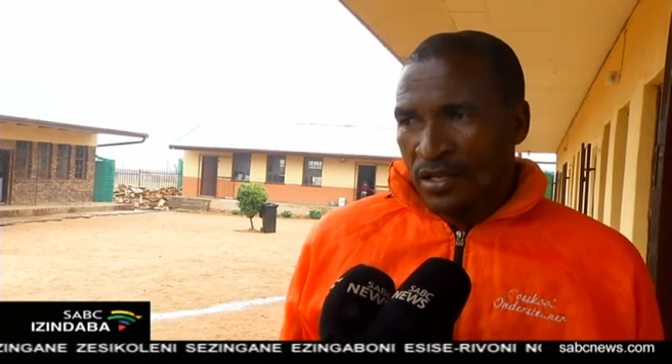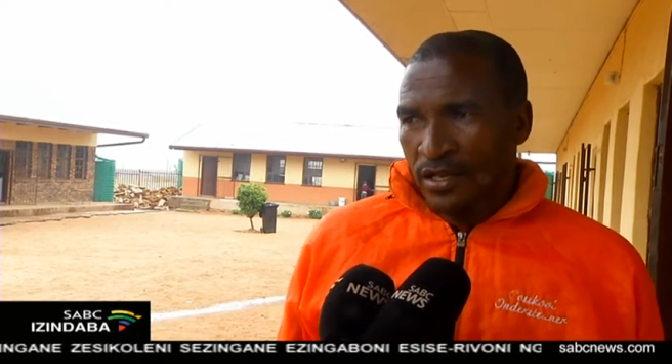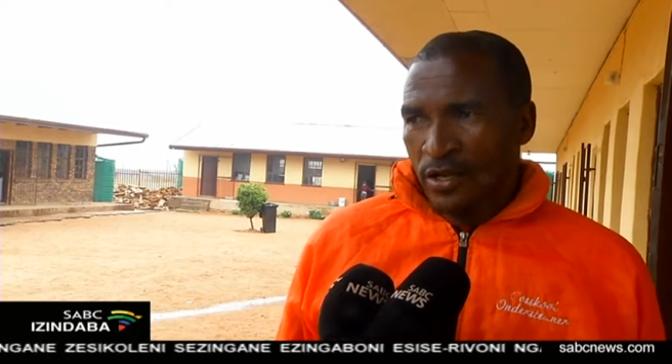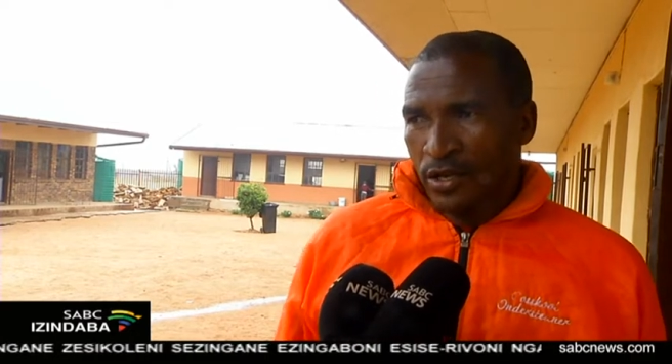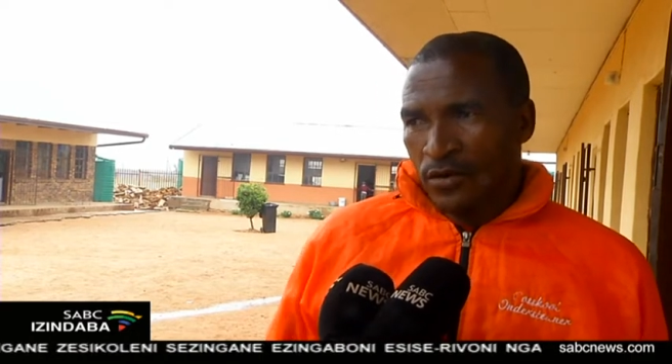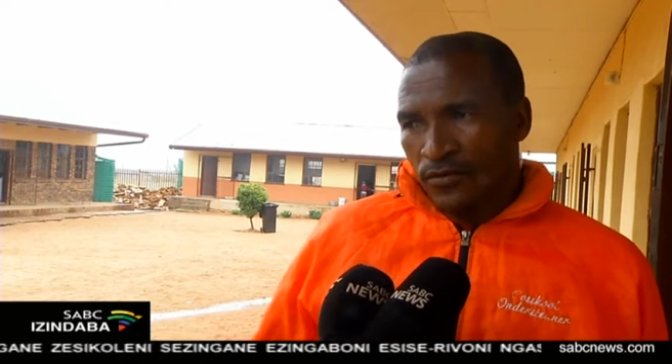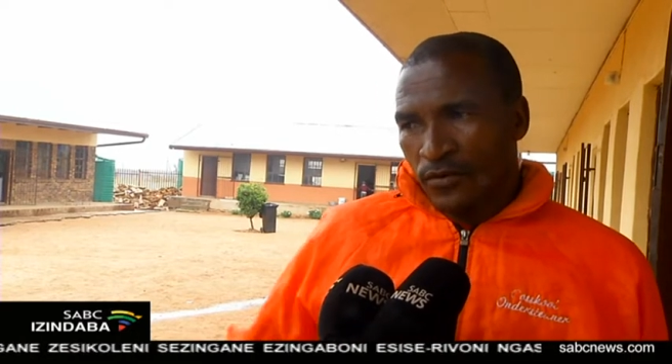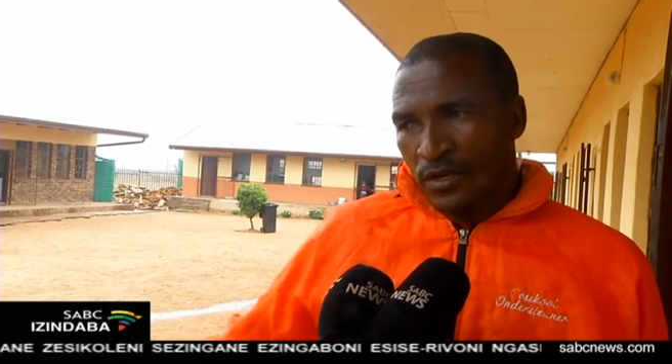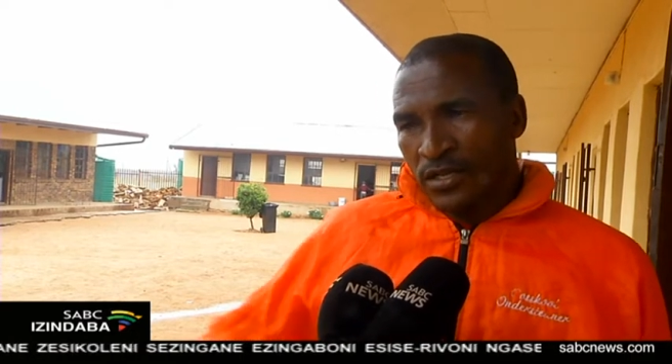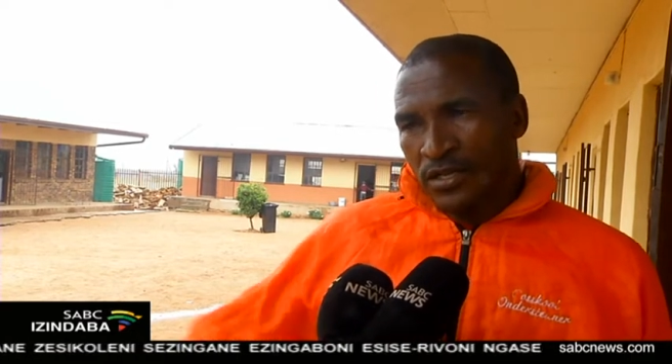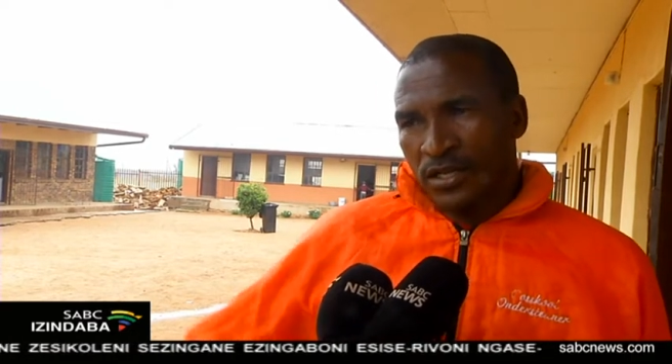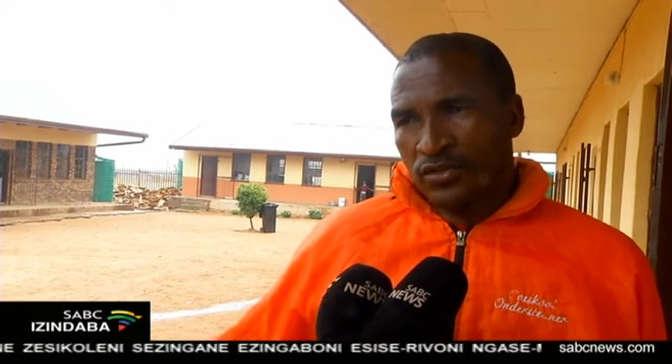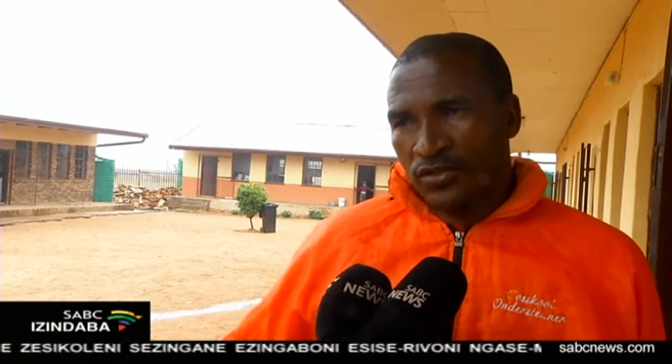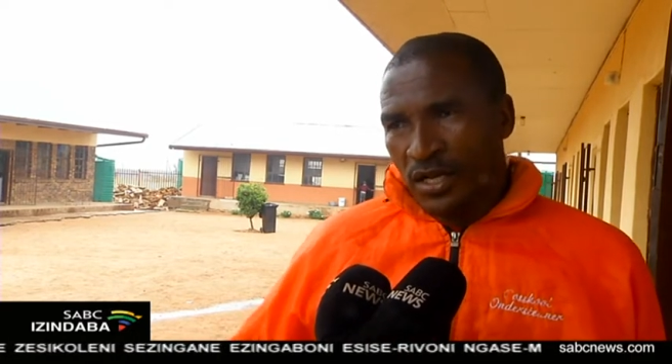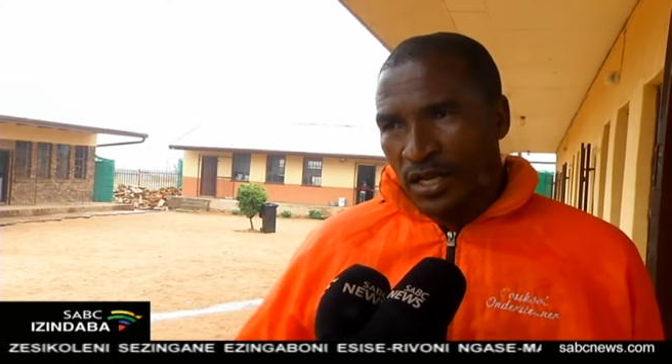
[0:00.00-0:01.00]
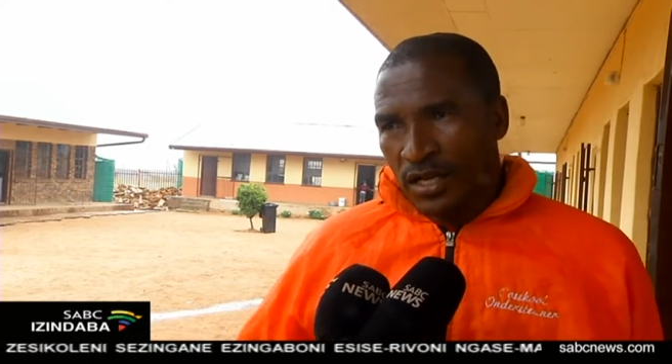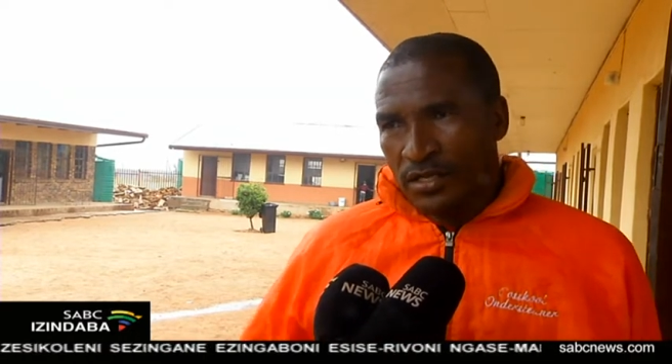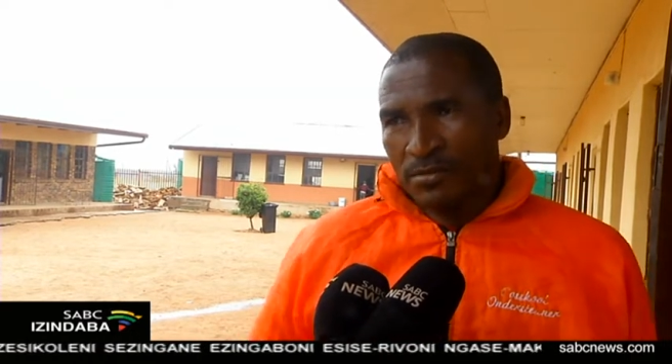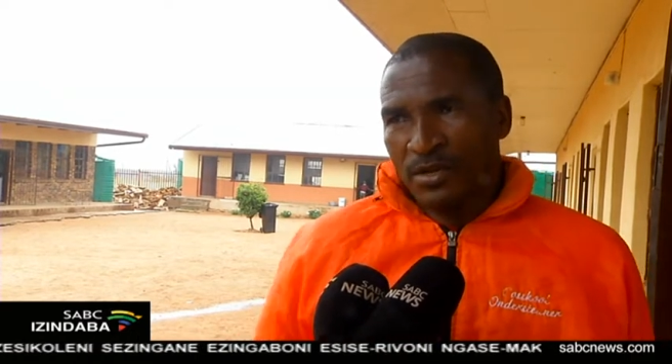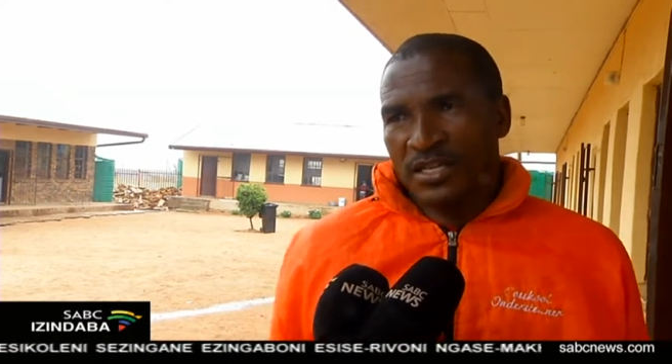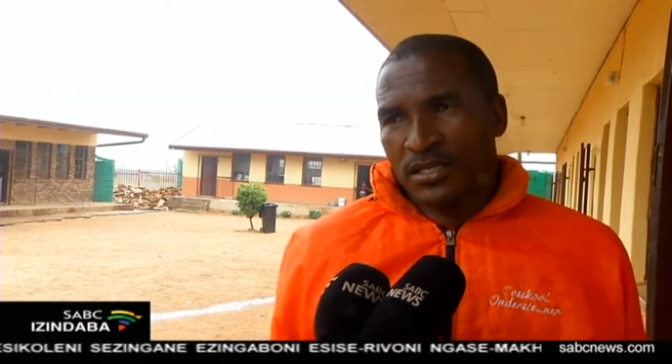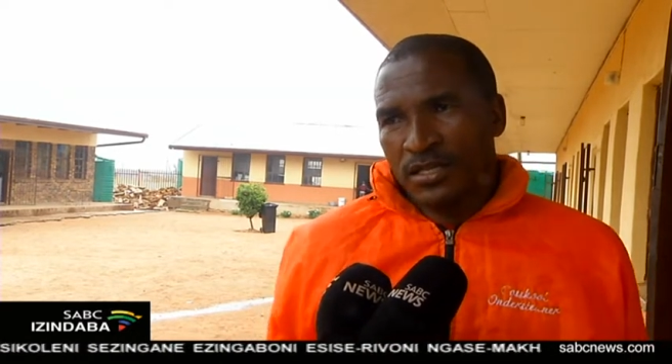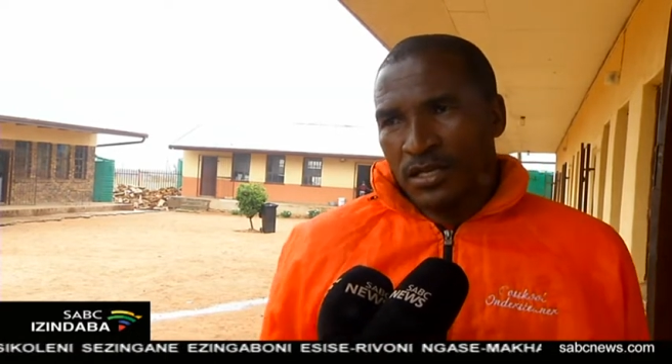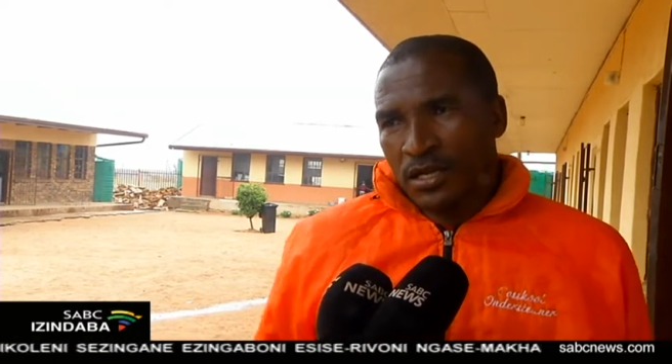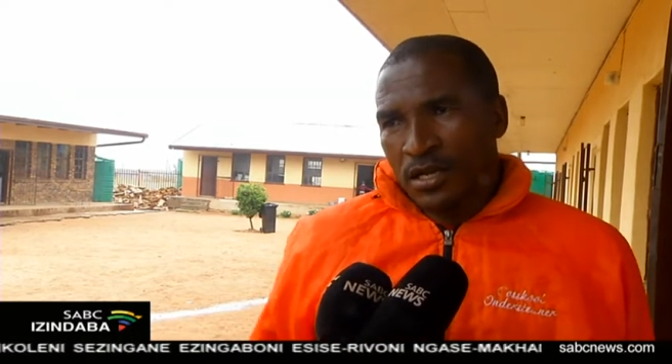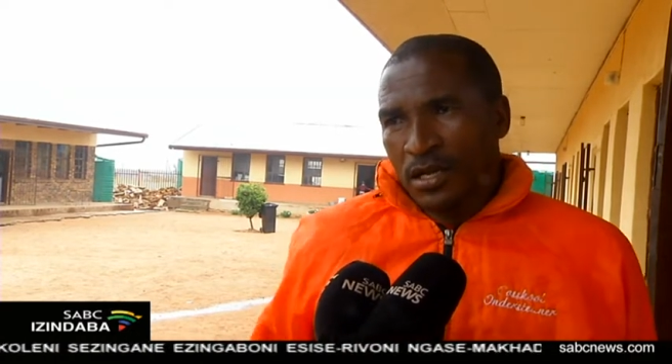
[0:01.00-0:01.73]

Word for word: they can fall in the toilet, but